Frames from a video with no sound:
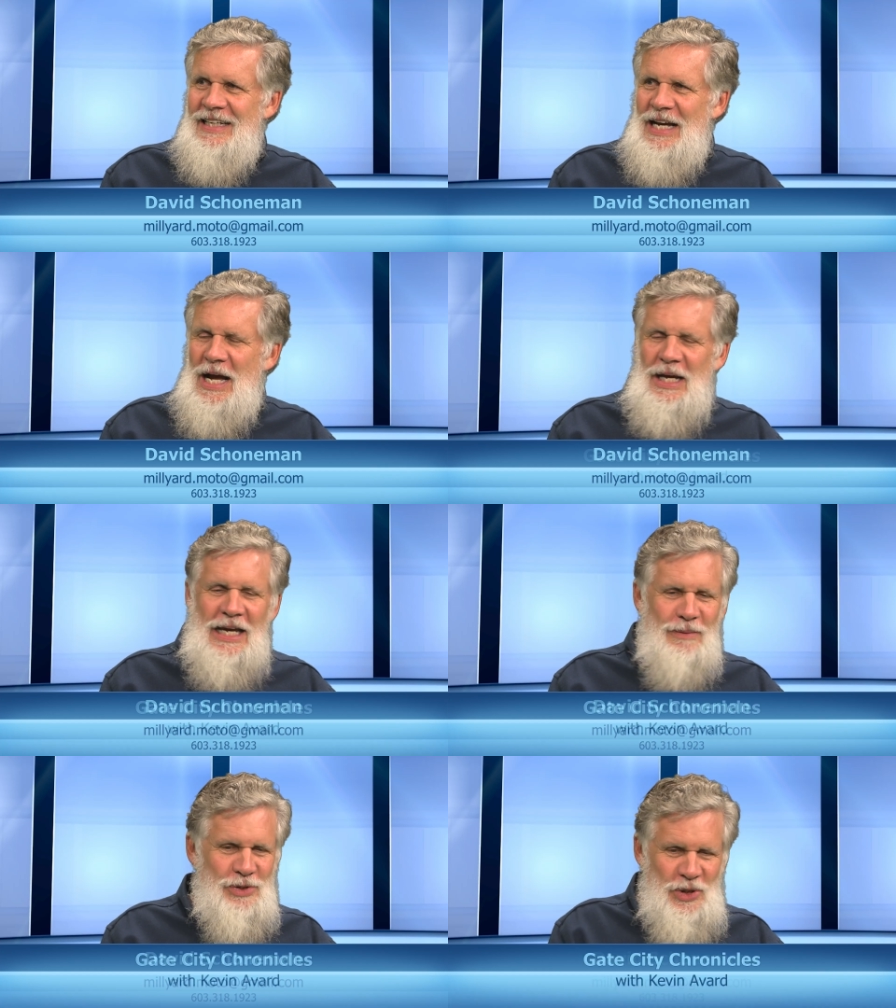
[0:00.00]

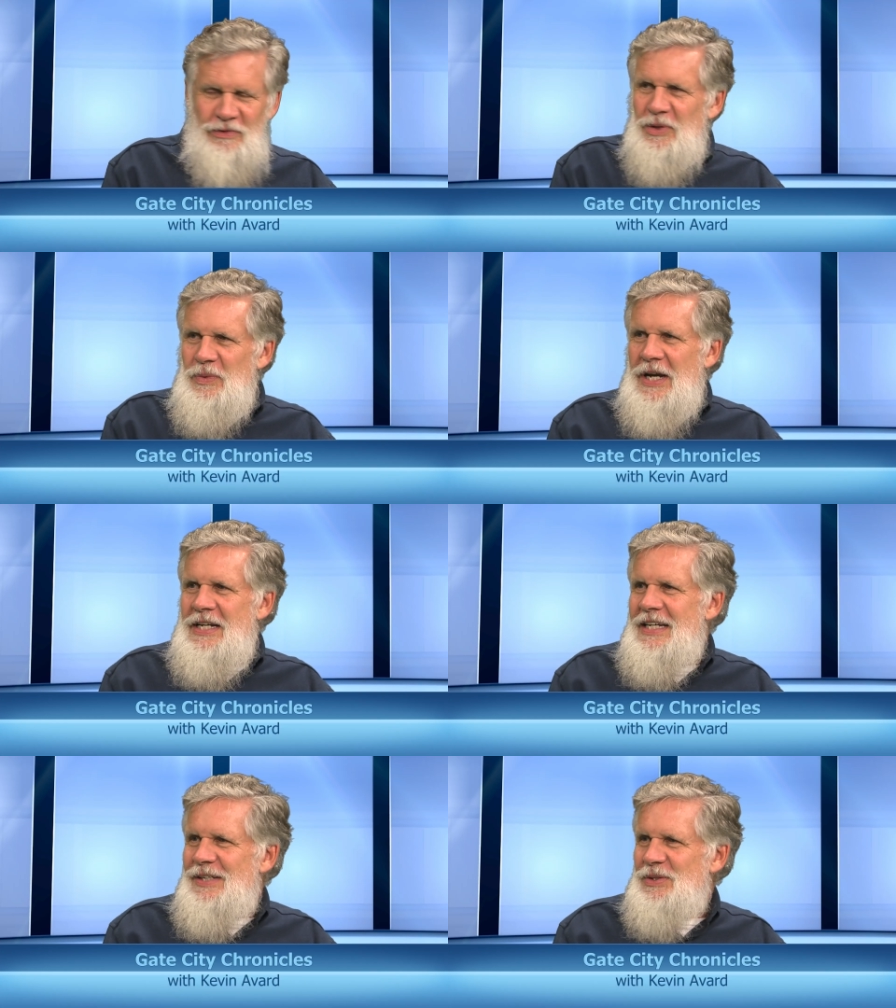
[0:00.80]
Yep, silver and
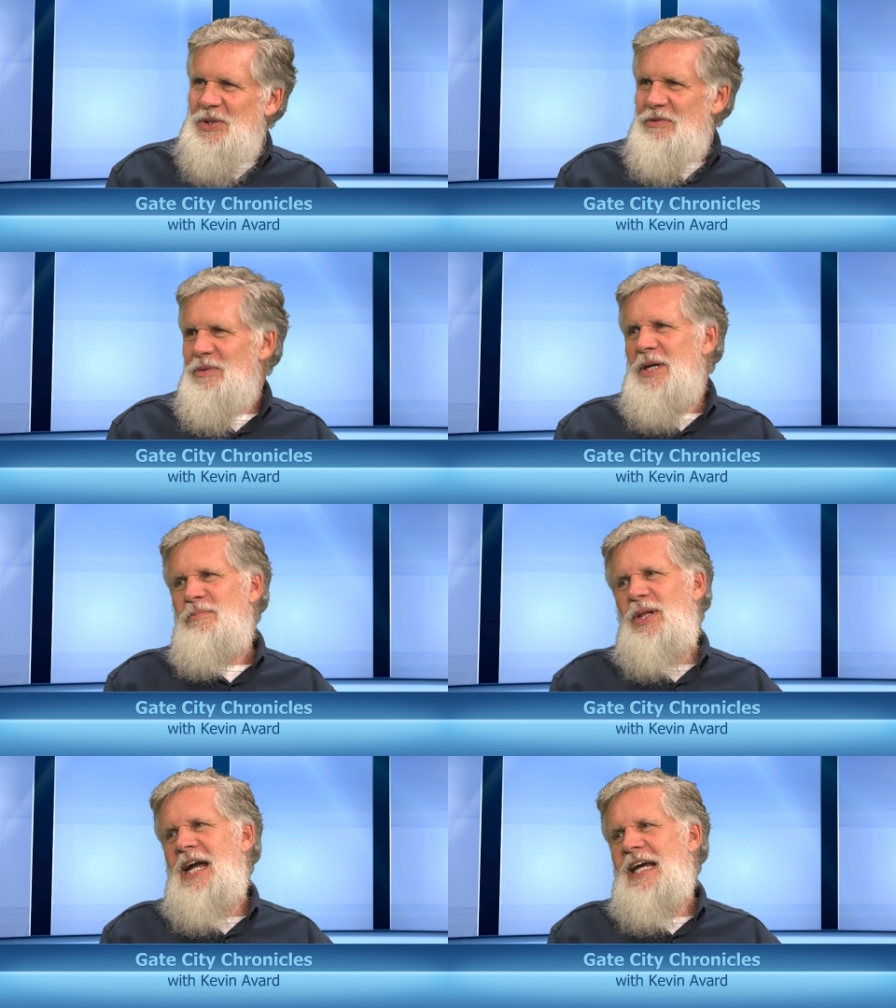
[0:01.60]
red. It was silver, red,
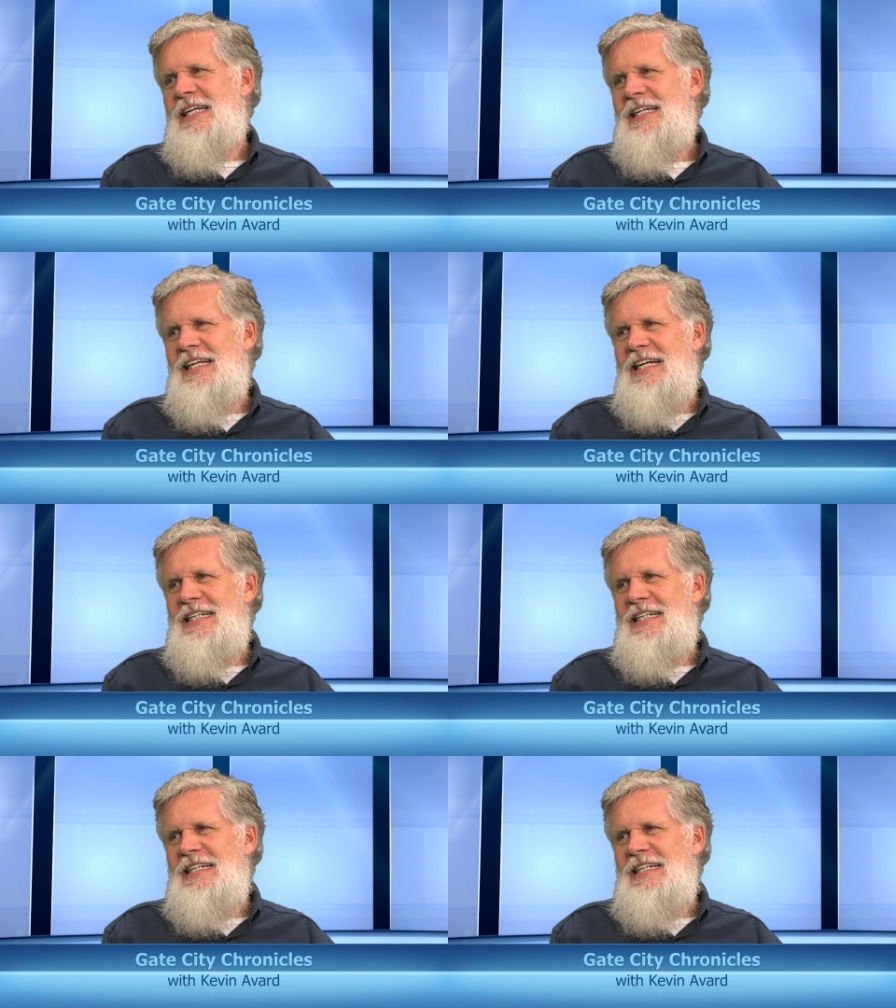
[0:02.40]
and black, and